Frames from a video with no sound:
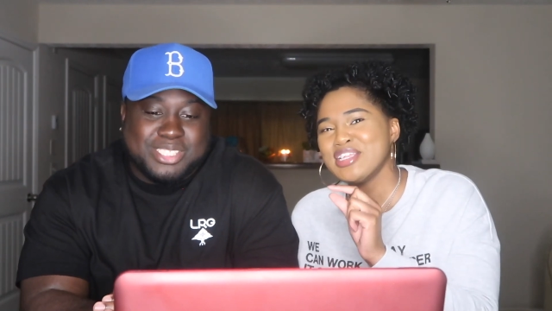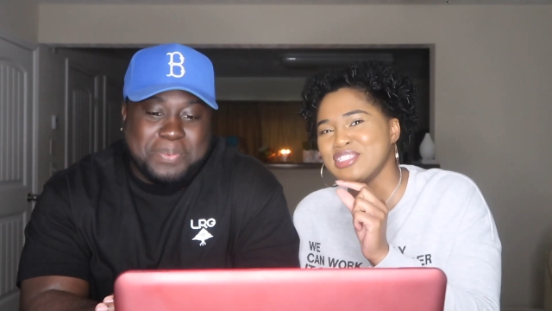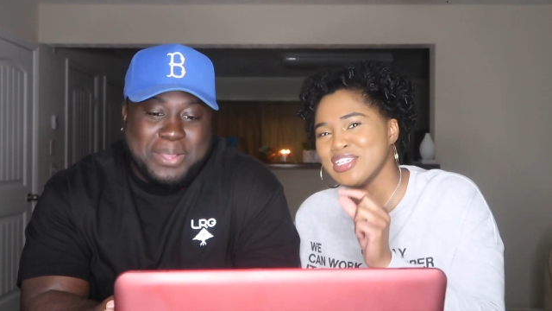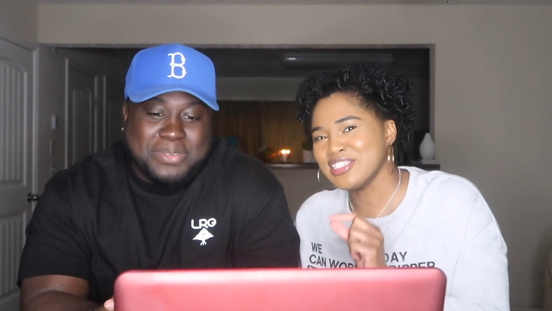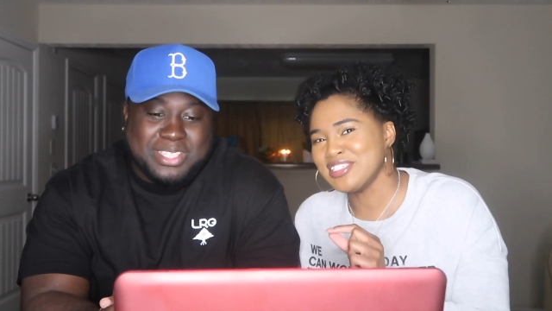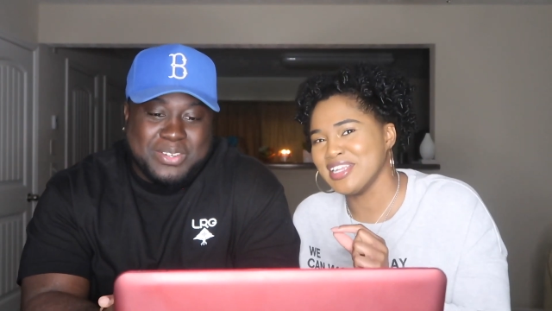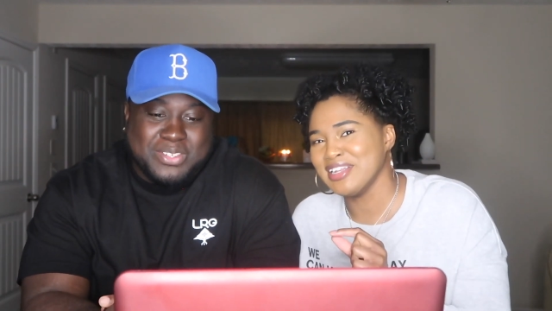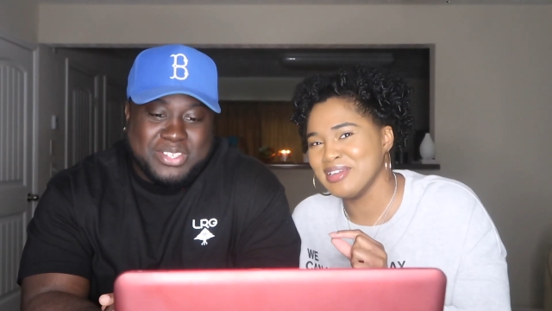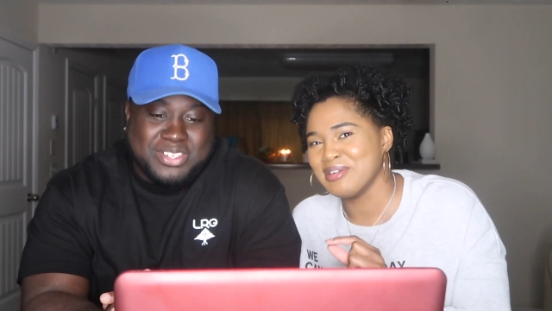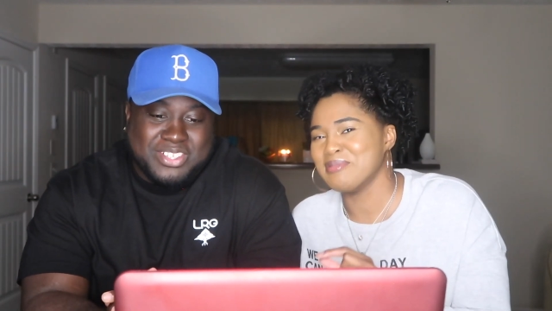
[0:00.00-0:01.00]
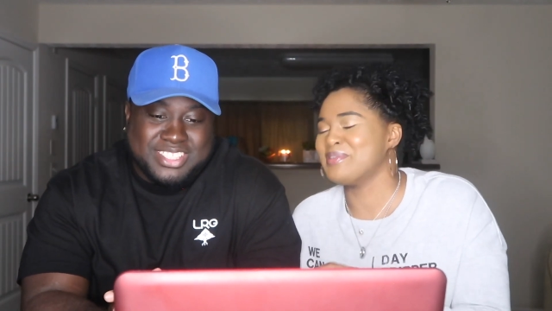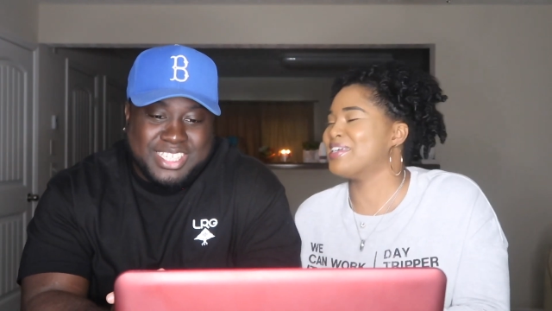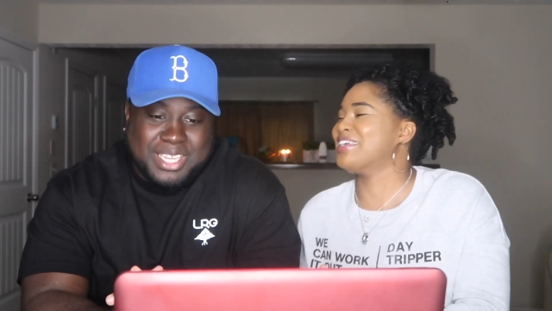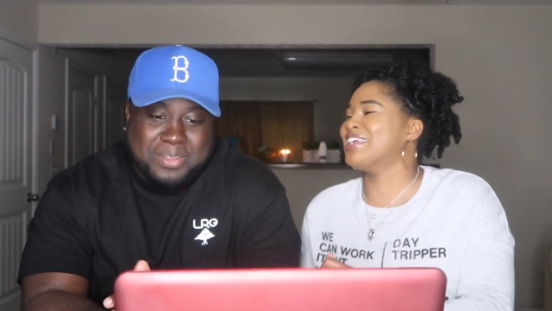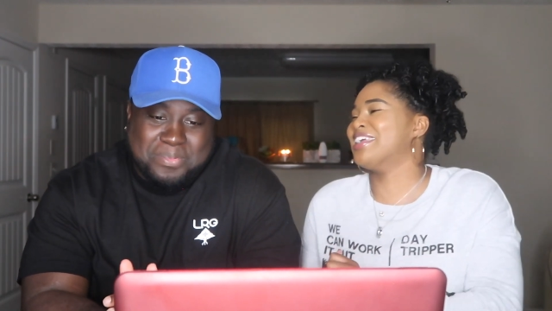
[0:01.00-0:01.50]
Speaker 1: expect with them, you know what I'm
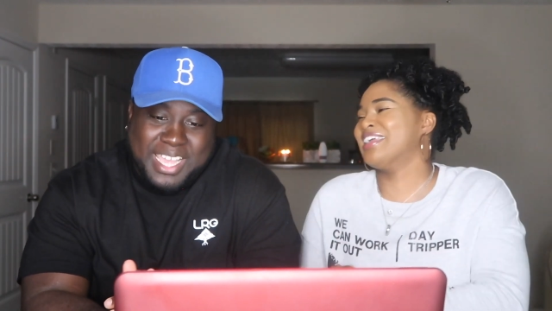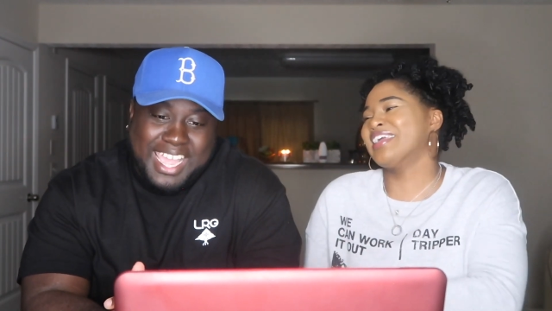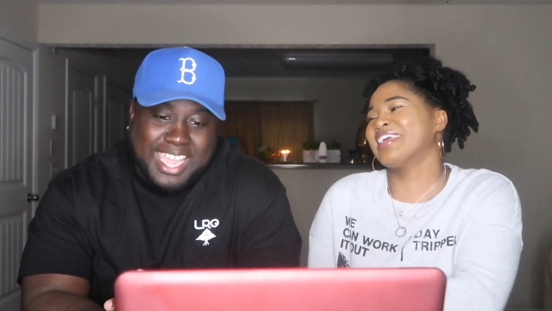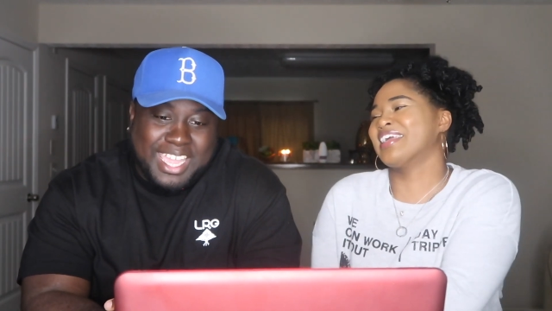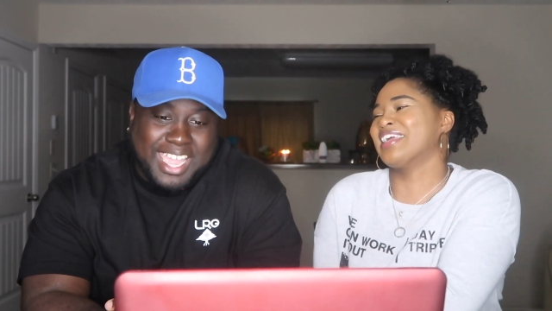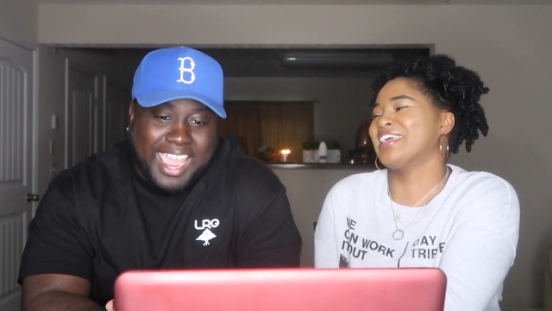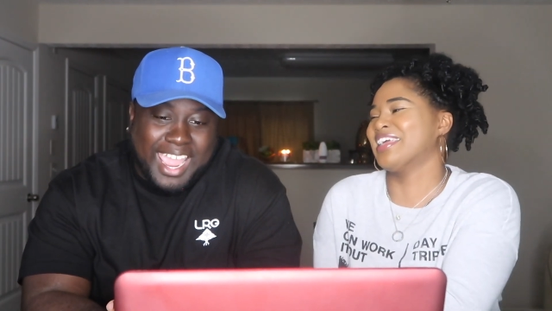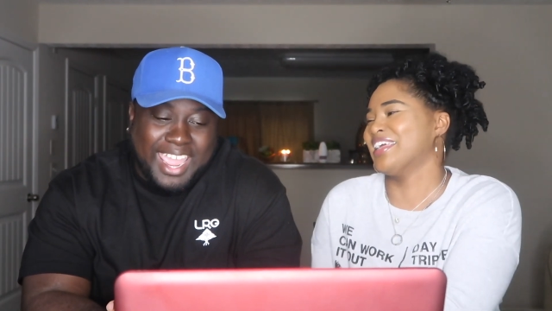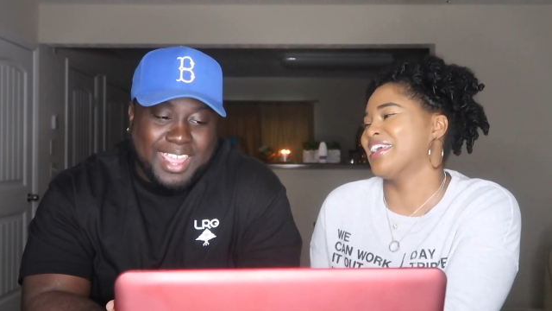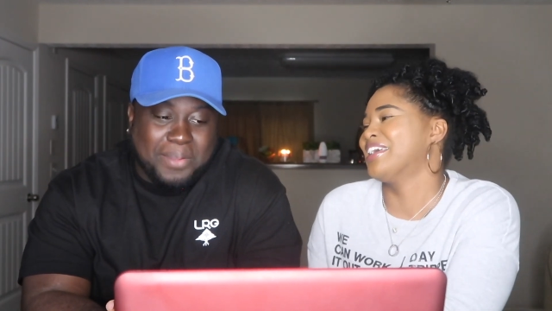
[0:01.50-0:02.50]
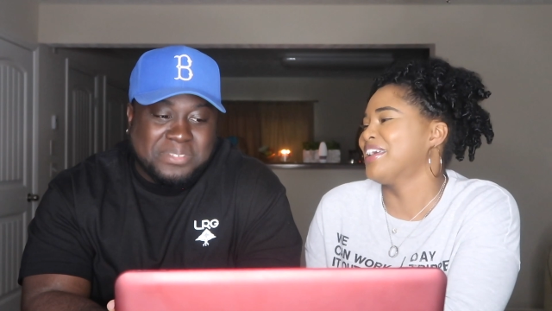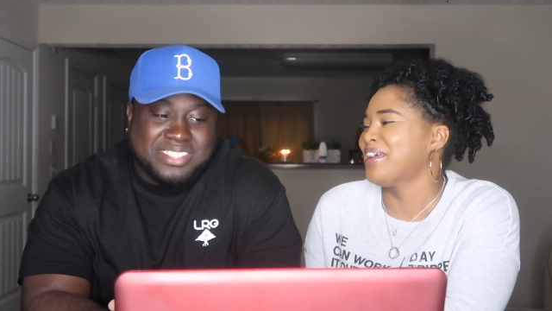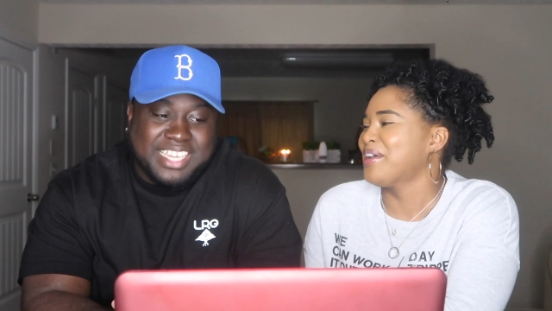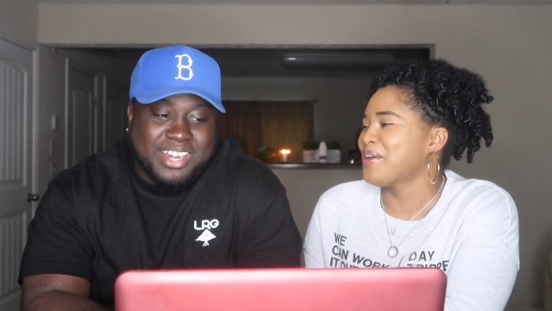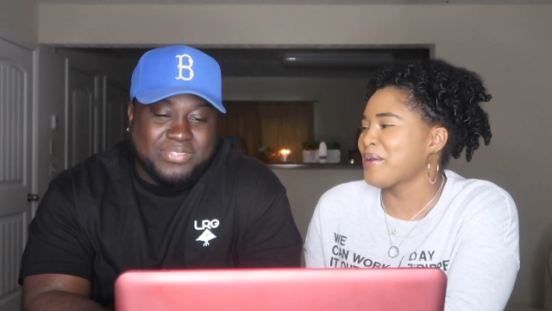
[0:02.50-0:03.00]
saying? But hey, hey, I'm
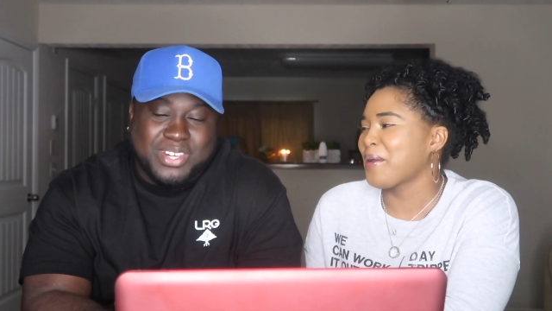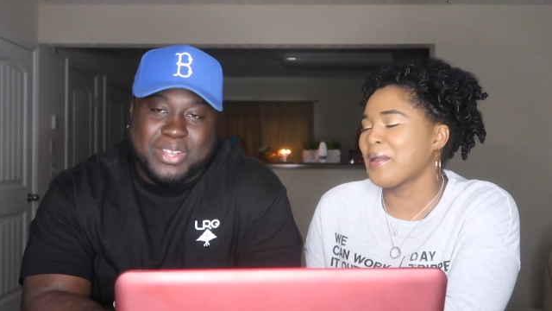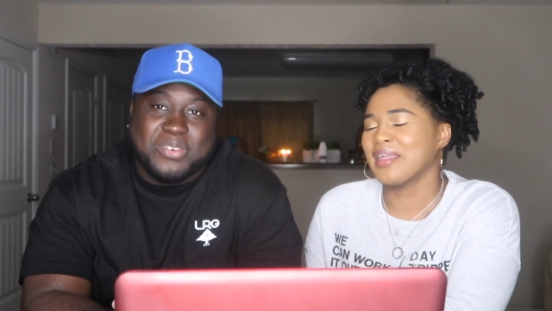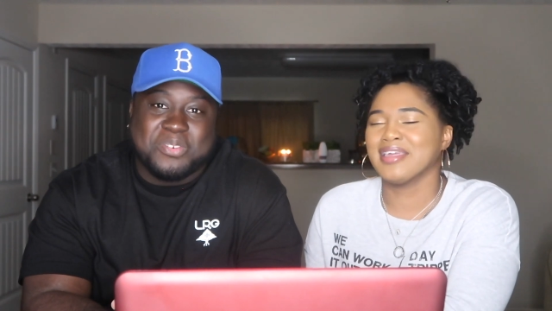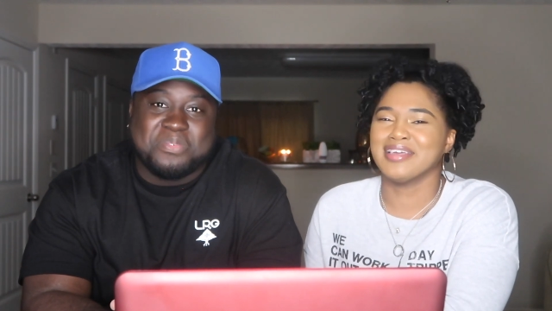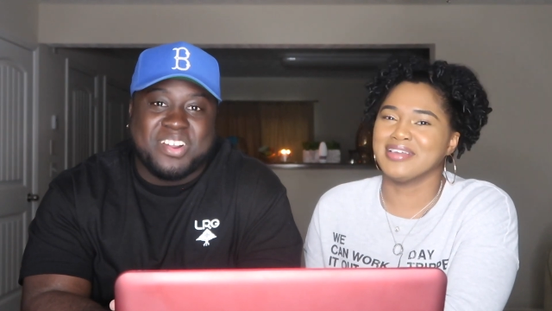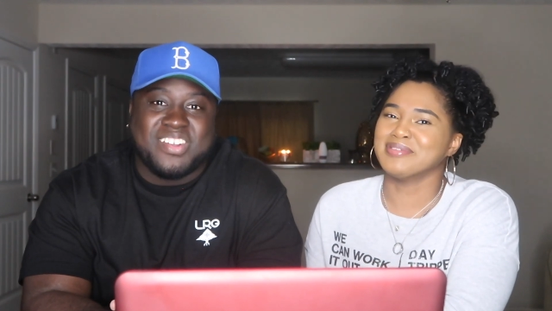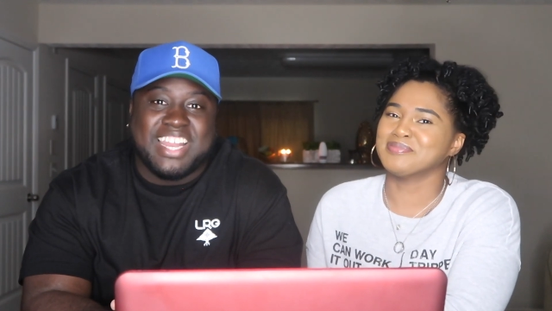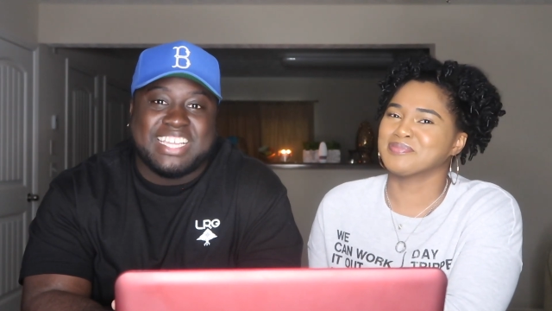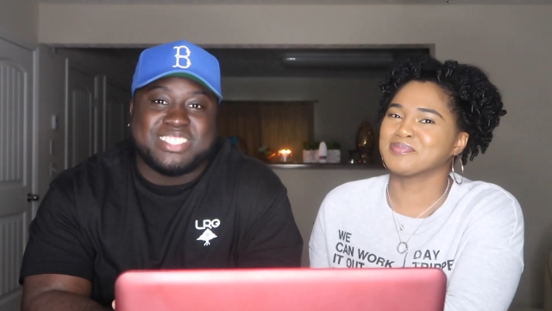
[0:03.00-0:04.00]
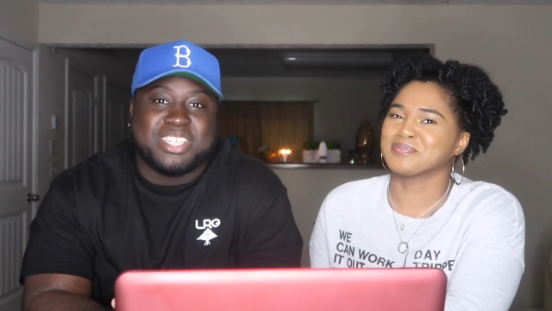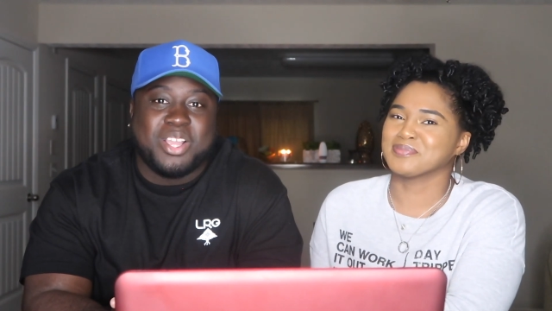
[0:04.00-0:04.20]
excited for those, yeah. bro. Like G